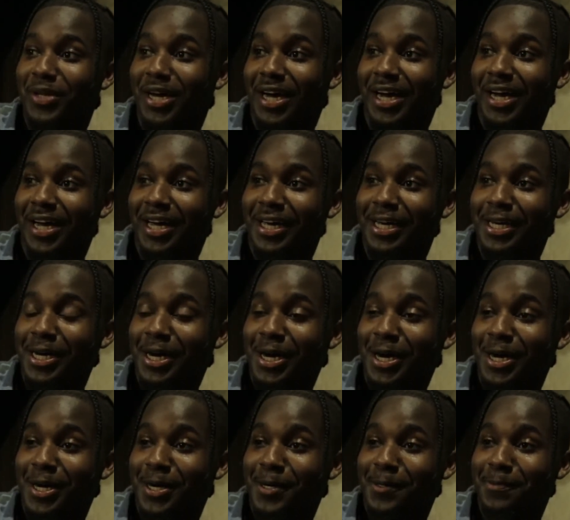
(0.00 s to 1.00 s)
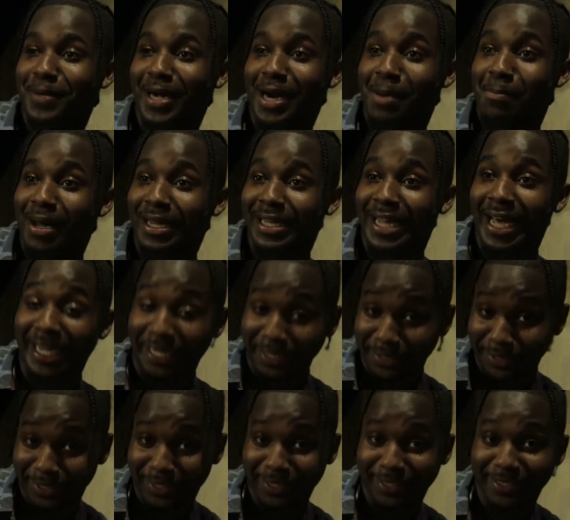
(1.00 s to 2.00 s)
I got my
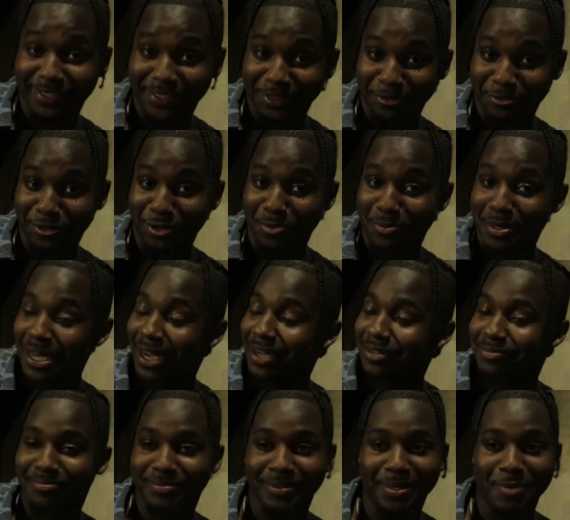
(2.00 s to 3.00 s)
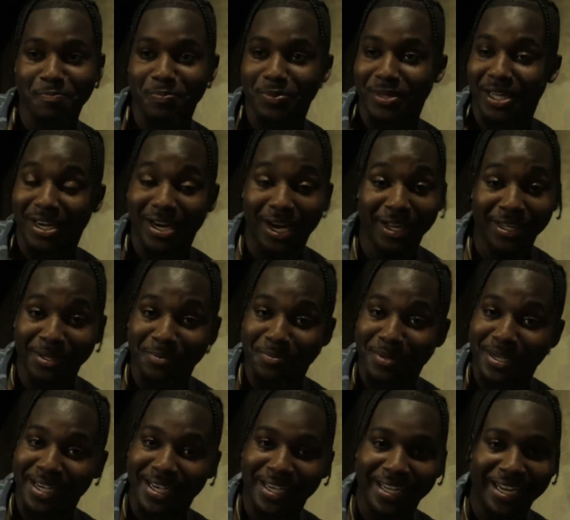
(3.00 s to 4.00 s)
lights, you feel me? Color,
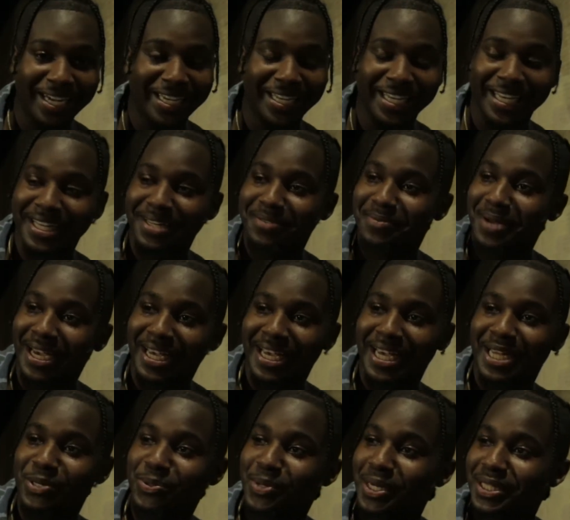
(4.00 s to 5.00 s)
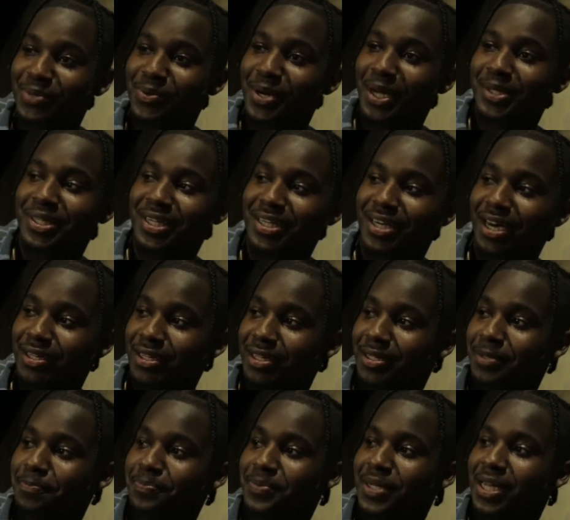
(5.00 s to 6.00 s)
man, I can't do nothing without the color.
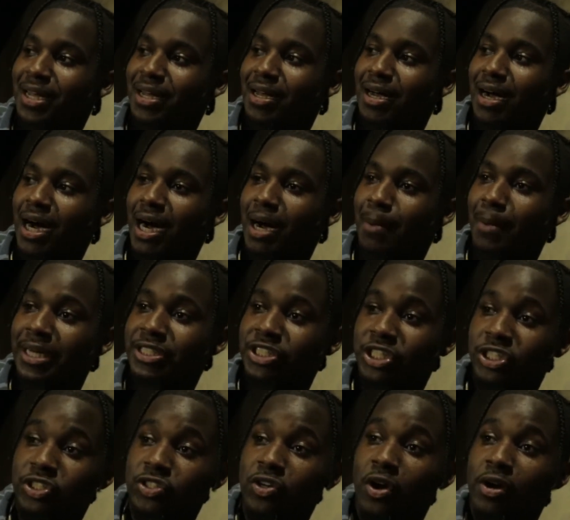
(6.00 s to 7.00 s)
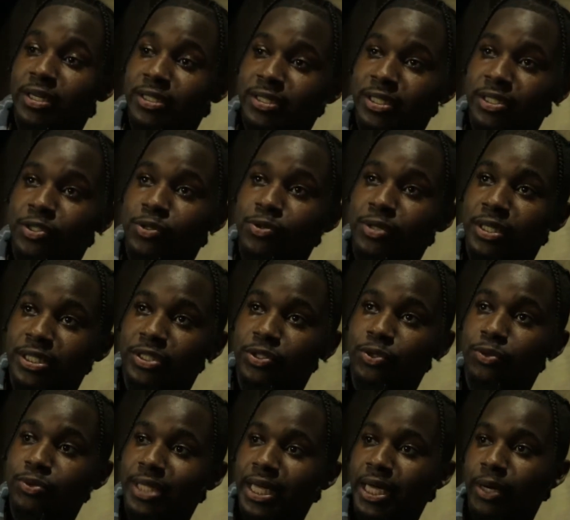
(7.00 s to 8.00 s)
I just started to do this
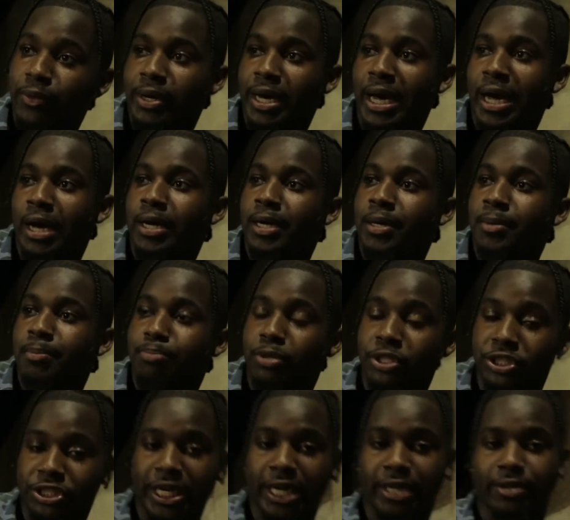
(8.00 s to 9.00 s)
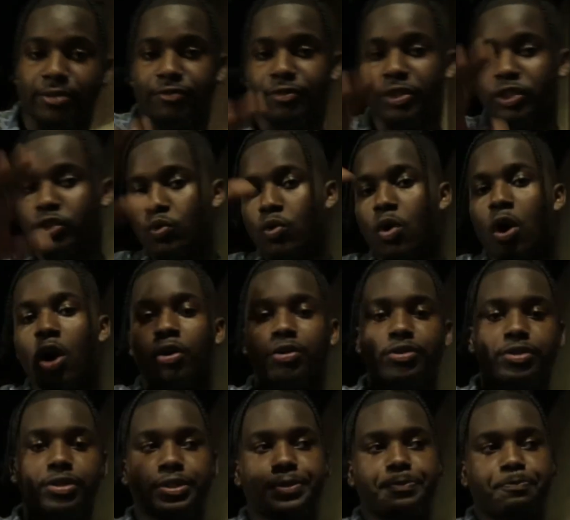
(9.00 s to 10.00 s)
new thing where I project visual
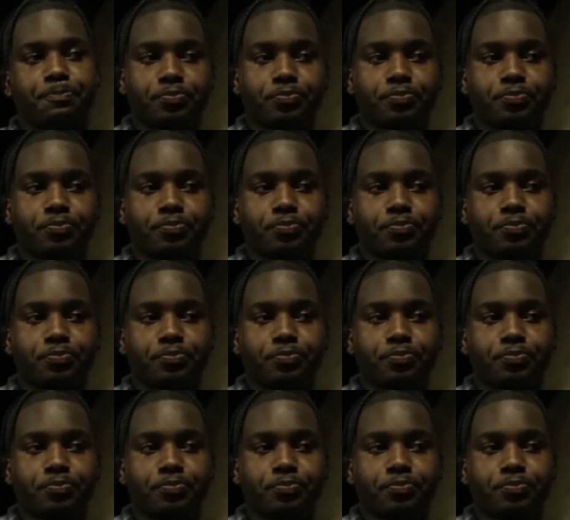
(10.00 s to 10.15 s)
arts,